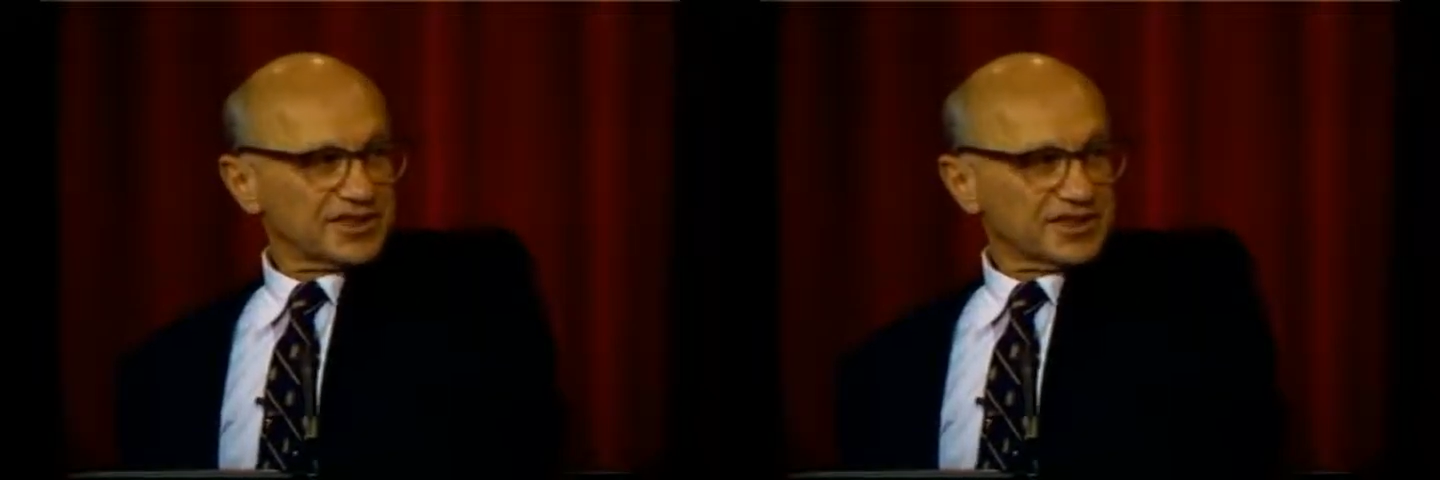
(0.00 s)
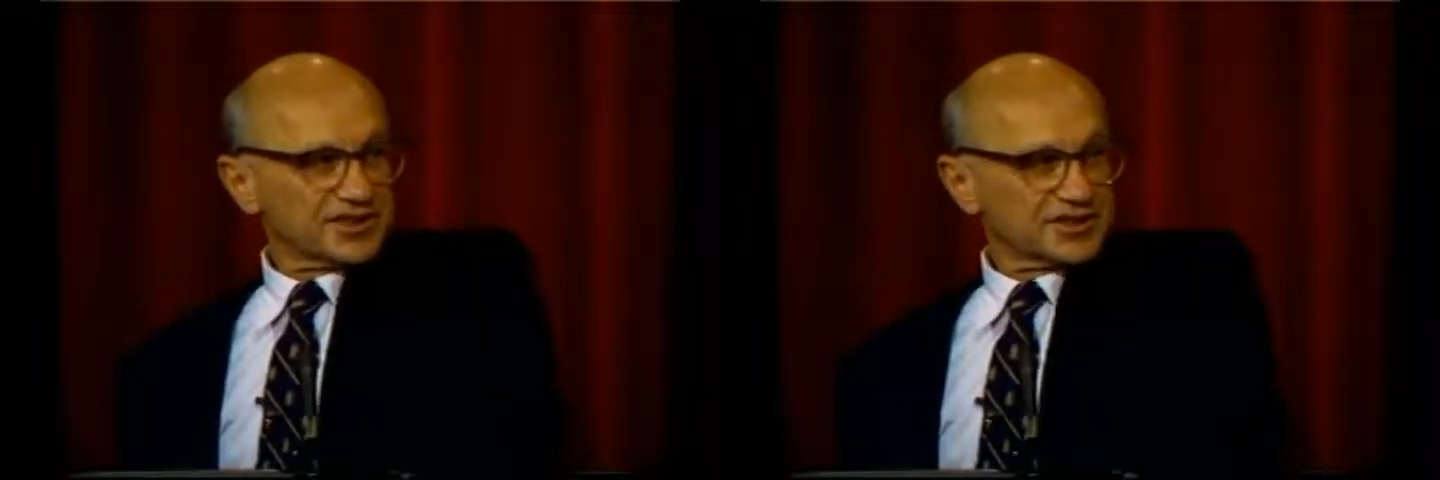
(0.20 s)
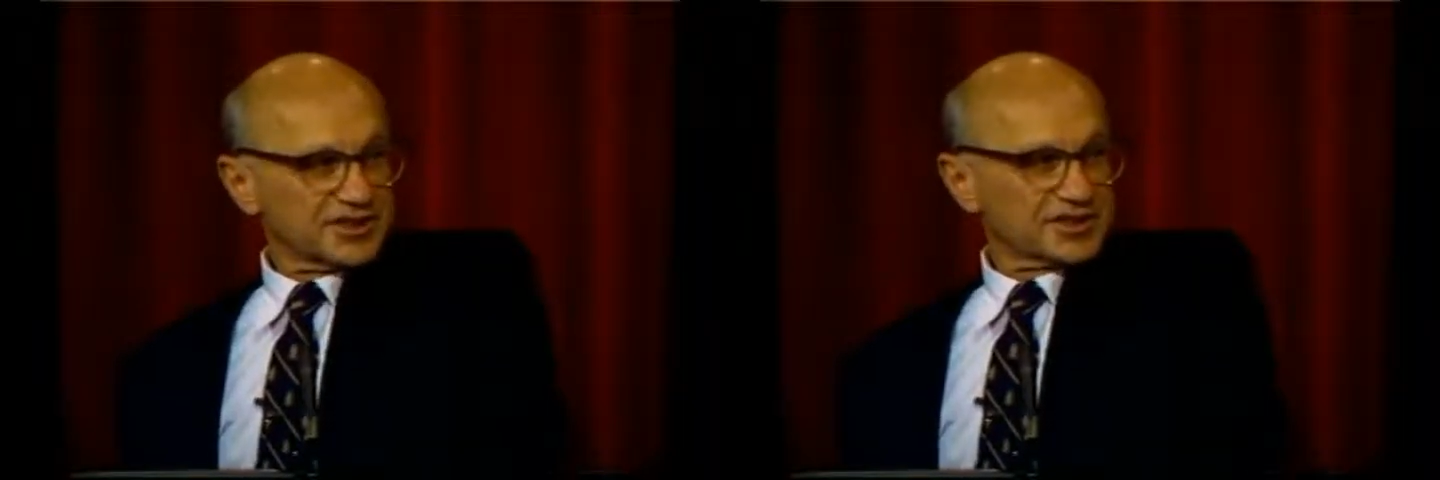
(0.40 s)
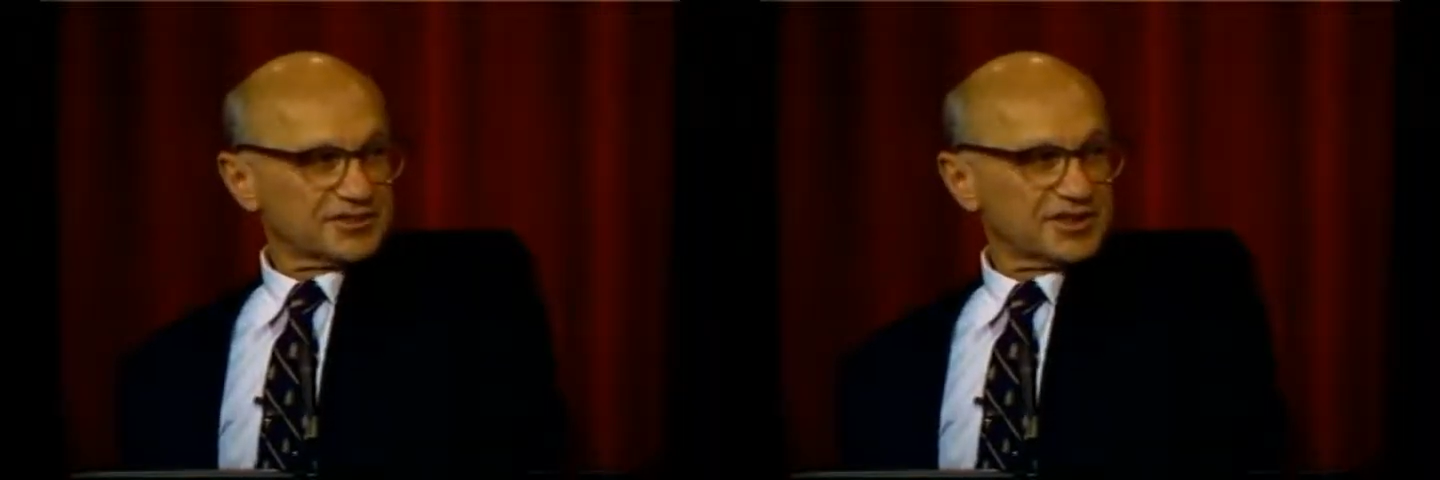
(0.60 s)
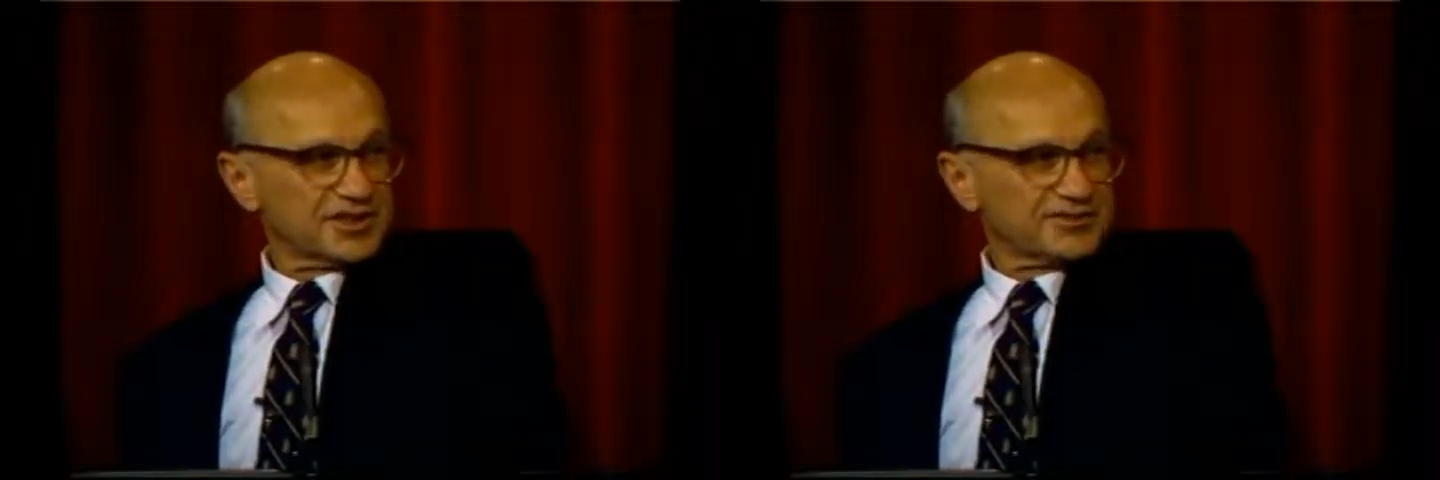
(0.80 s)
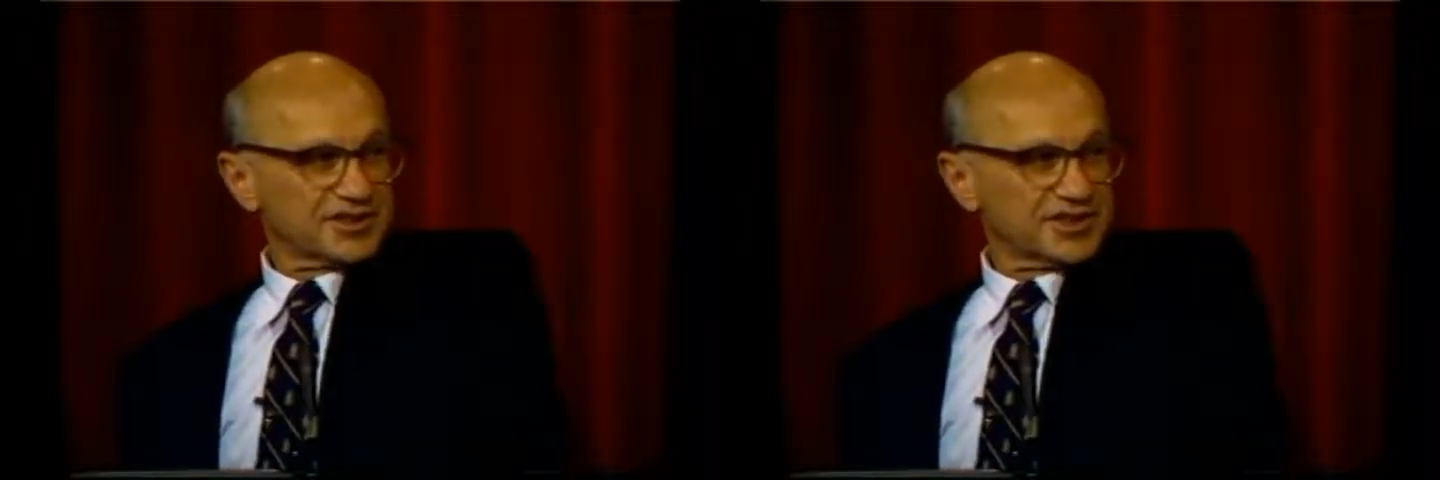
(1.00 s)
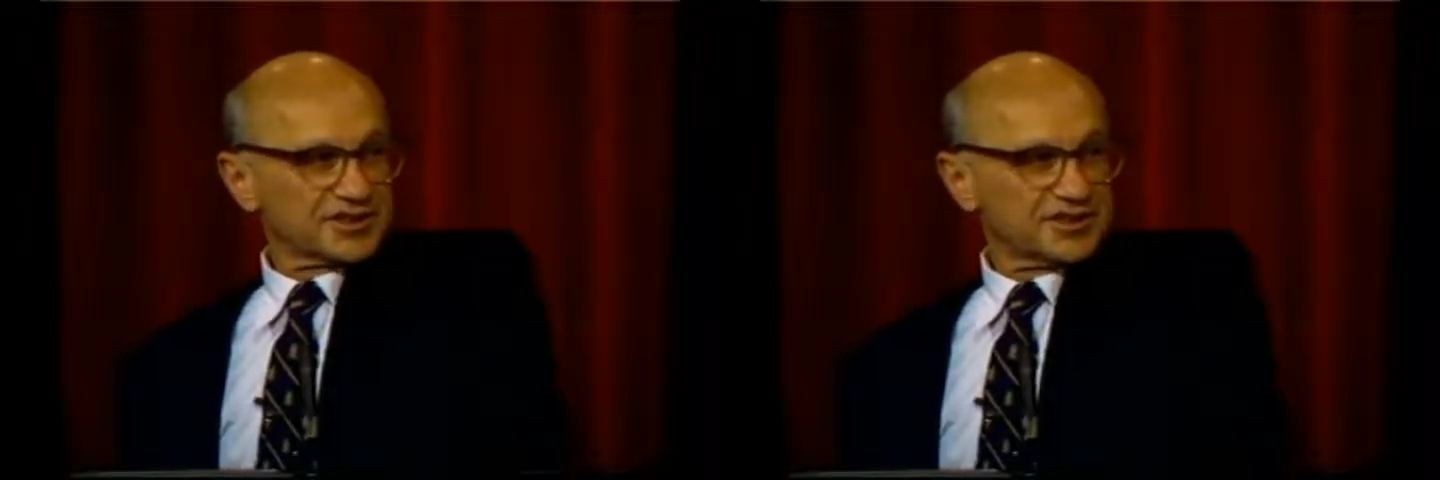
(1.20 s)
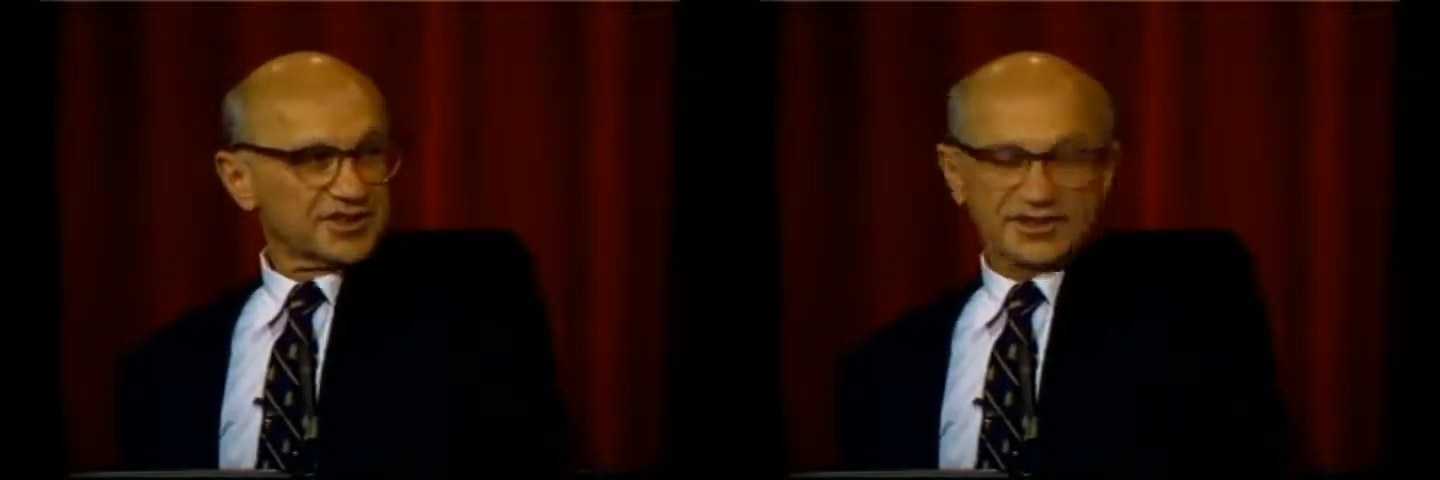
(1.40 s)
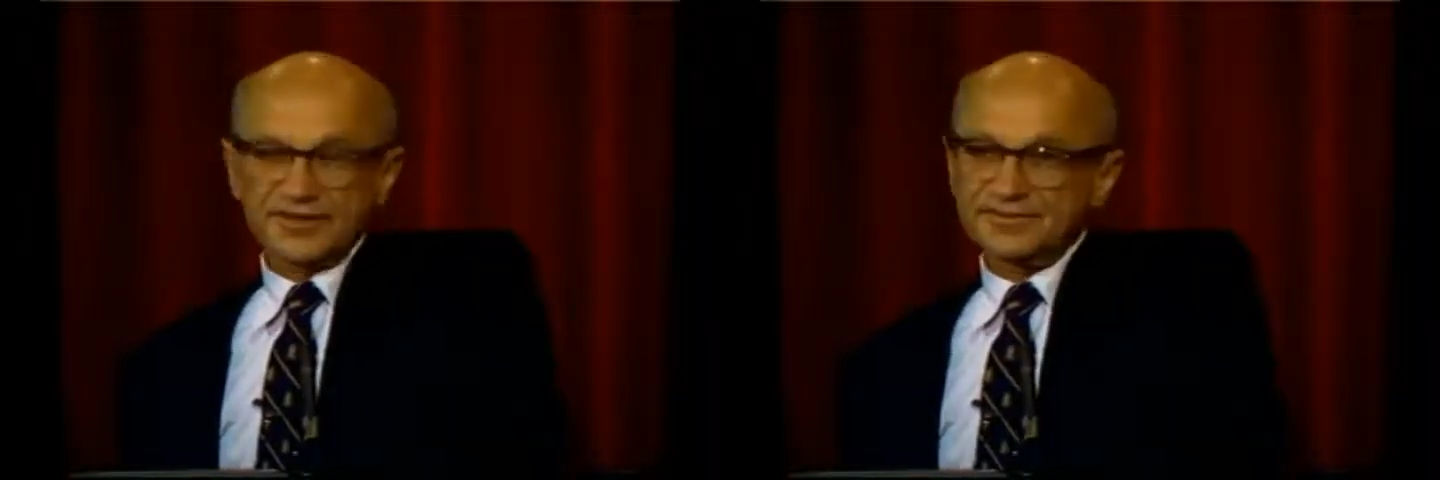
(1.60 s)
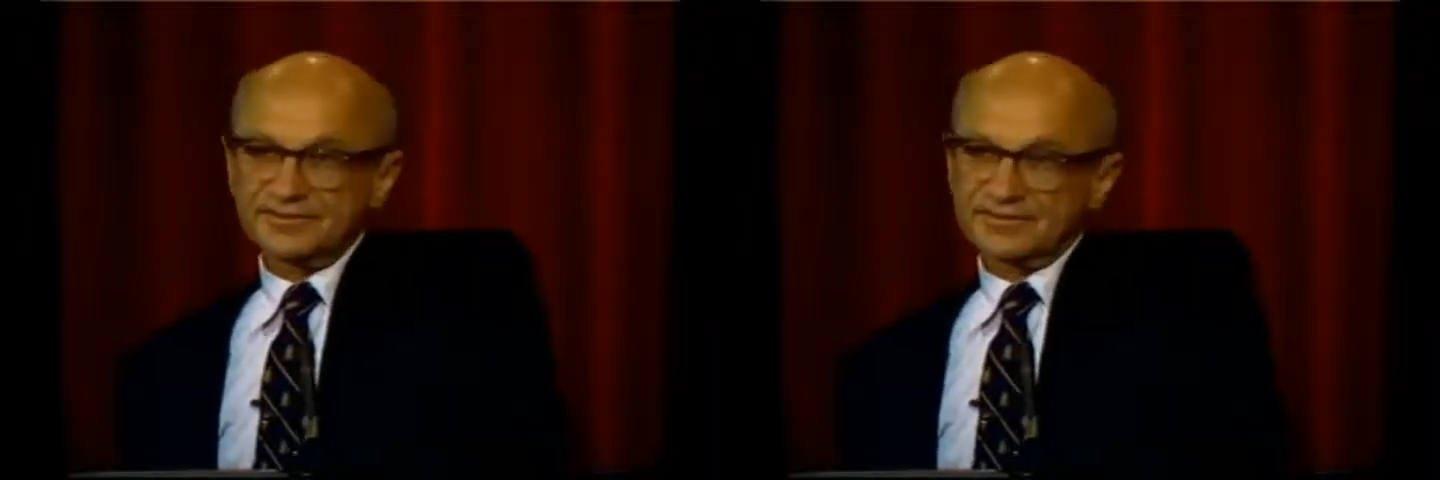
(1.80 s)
estimated for next year.